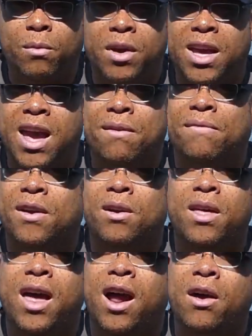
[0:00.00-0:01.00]
We can't figure
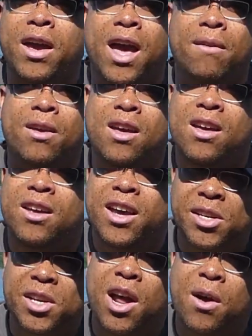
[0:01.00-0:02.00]
that out yet.
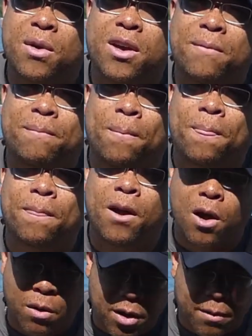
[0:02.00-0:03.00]
Is it oak? It's
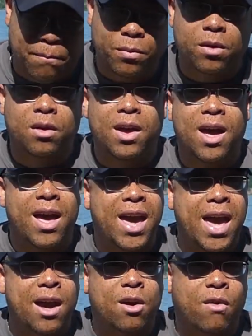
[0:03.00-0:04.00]
oak. Oak.
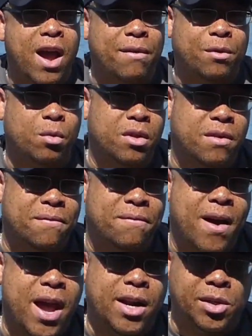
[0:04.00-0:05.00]
Handcrafted with the
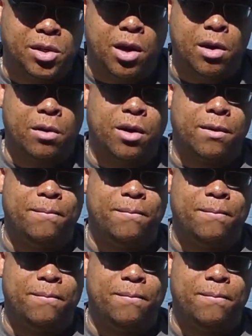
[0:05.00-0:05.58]
finest oak.